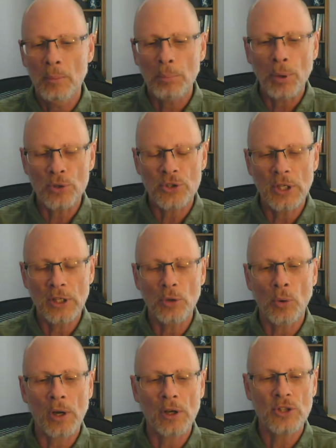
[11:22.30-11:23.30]
person in
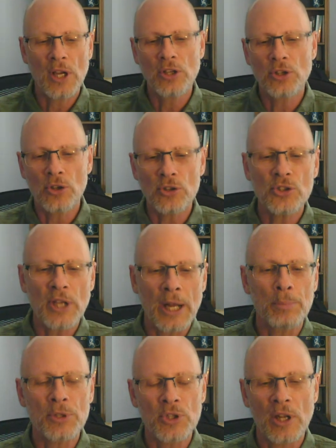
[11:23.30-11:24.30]
the organization to
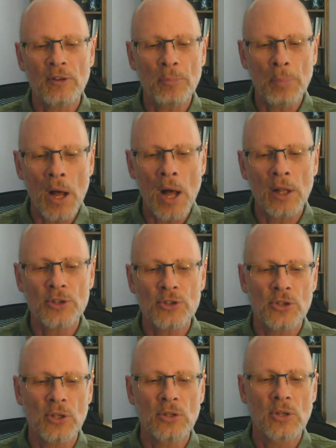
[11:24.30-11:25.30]
set up a set of
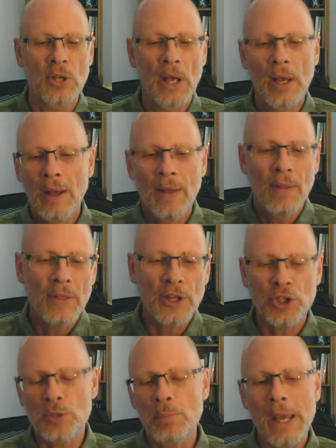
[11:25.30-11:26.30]
policies
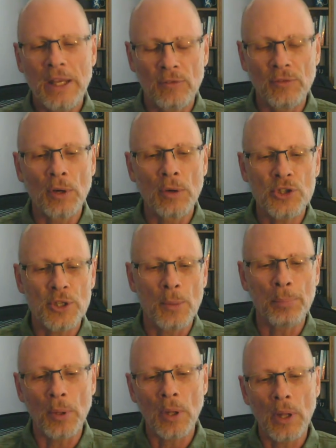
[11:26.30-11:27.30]
that just make it very
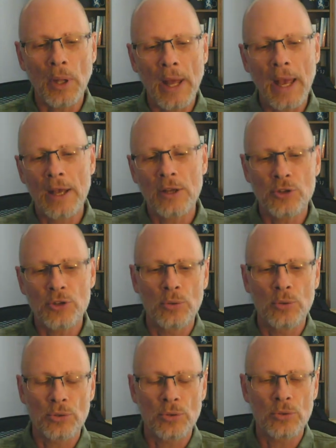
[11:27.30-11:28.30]
simple as
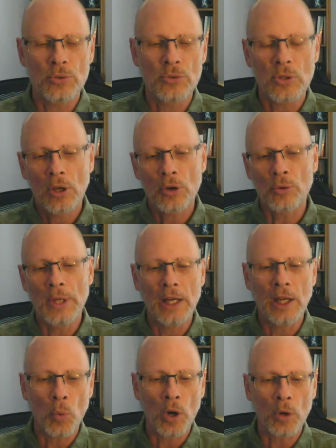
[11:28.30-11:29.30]
users create
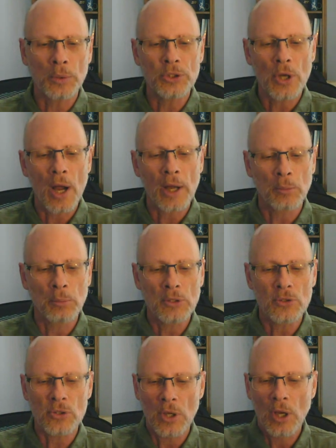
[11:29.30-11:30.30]
and work with
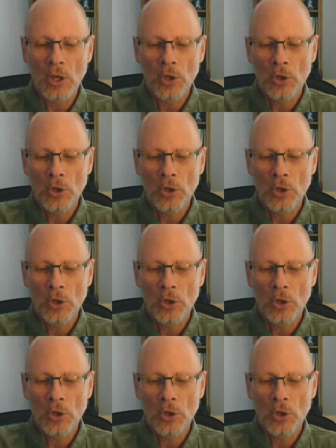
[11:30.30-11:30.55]
documents